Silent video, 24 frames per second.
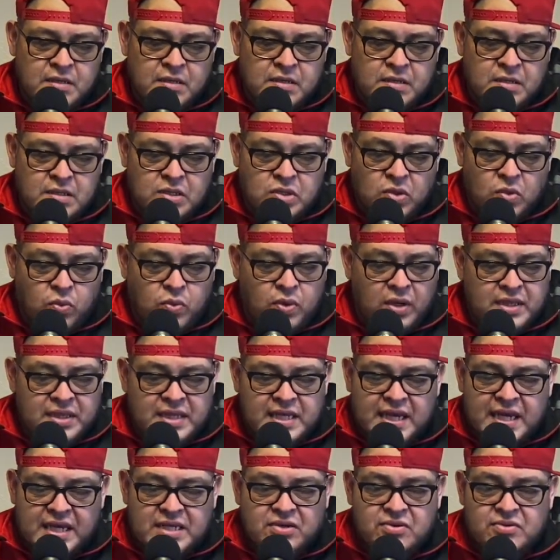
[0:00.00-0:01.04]
The one thing
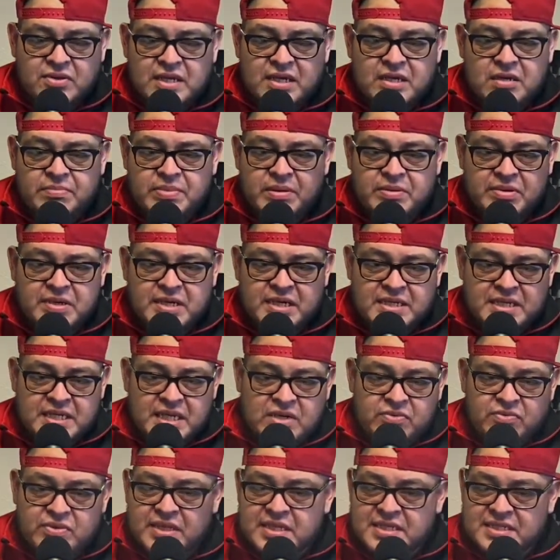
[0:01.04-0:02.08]
I don't think he'll be able to contend
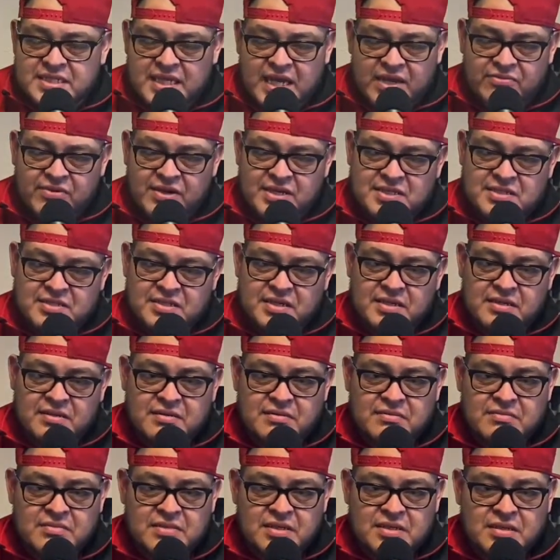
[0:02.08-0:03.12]
with is that wrestling.
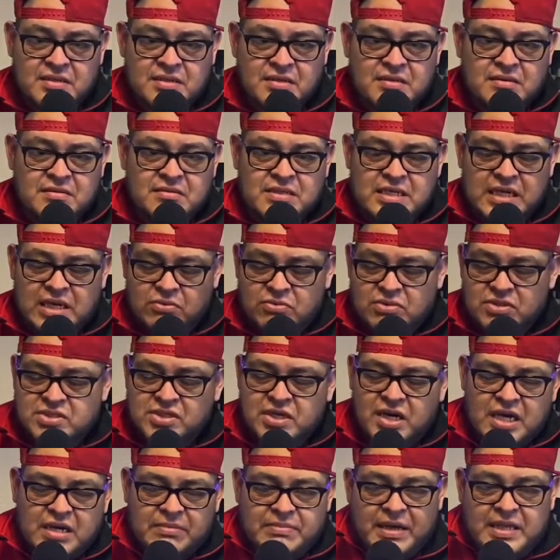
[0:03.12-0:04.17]
Now, we'll
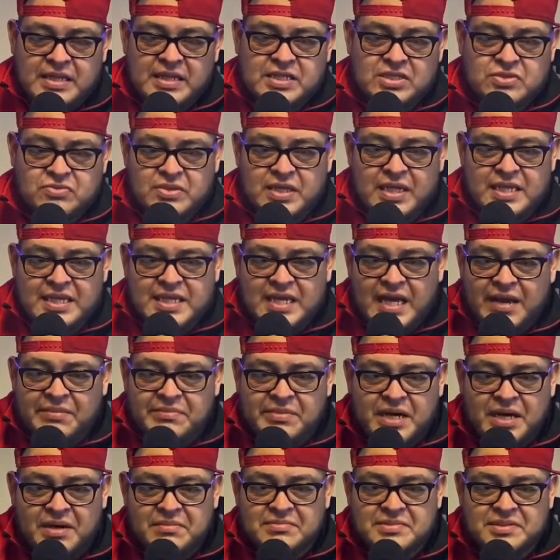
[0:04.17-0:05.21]
talk about this when the time
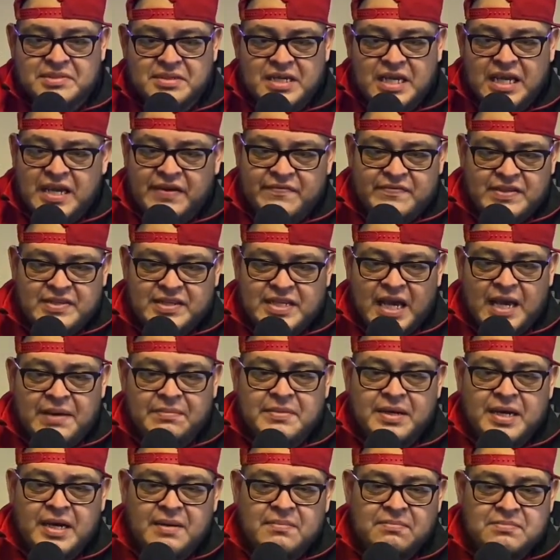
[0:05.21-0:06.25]
comes. If the time
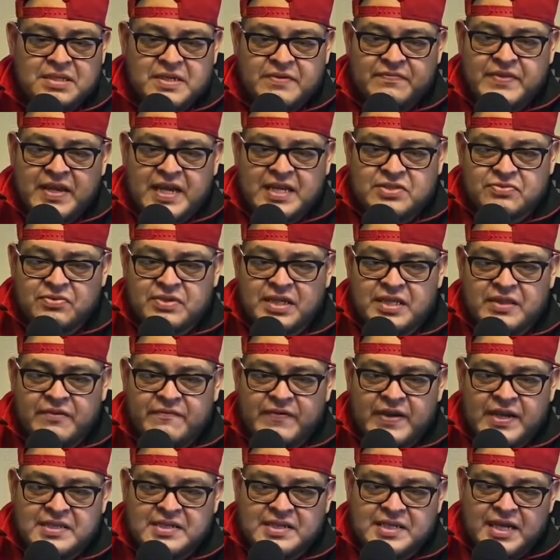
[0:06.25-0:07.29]
comes, if that's really the fight
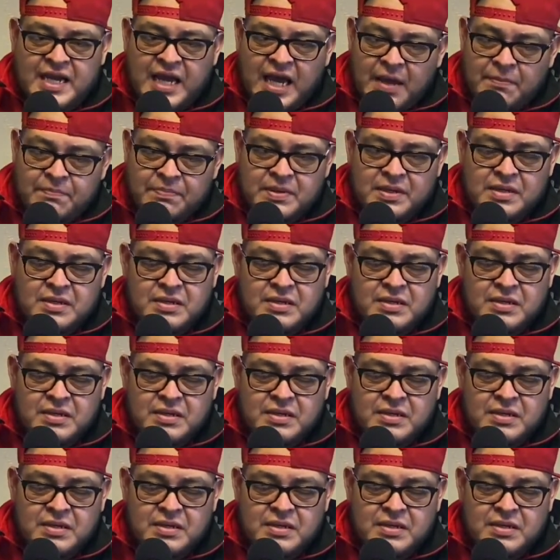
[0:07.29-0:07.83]
that's going to happen.